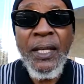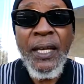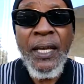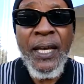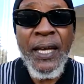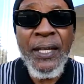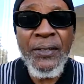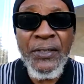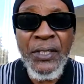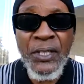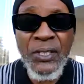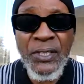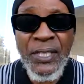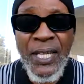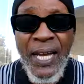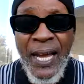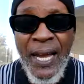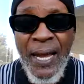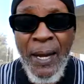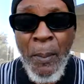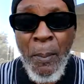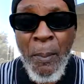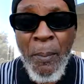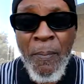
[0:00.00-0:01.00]
at this
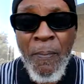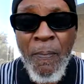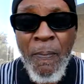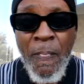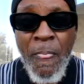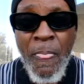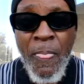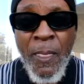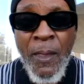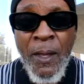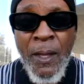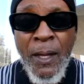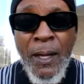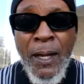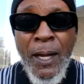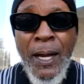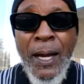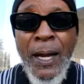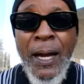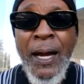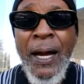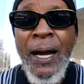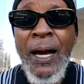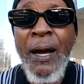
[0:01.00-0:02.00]
time,
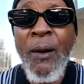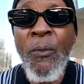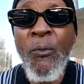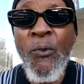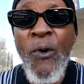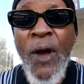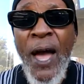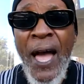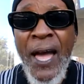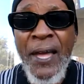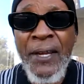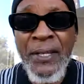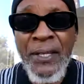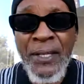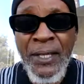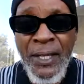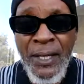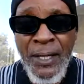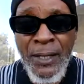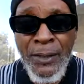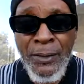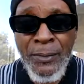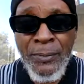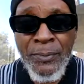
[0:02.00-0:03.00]
I'm riding
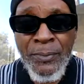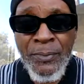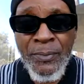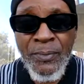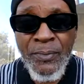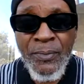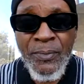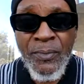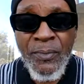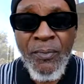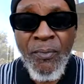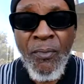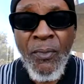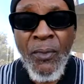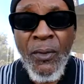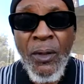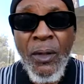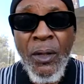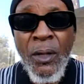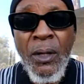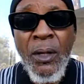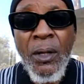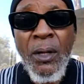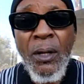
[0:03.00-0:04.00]
in
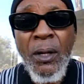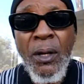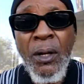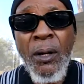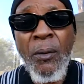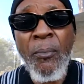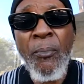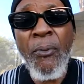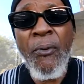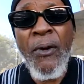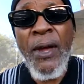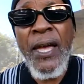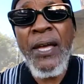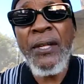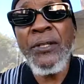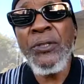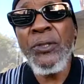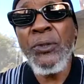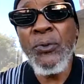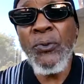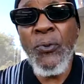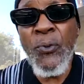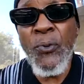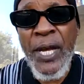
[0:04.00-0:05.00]
a brand
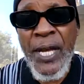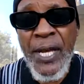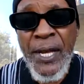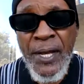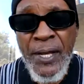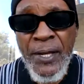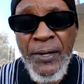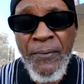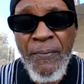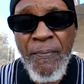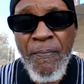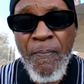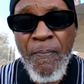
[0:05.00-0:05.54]
new red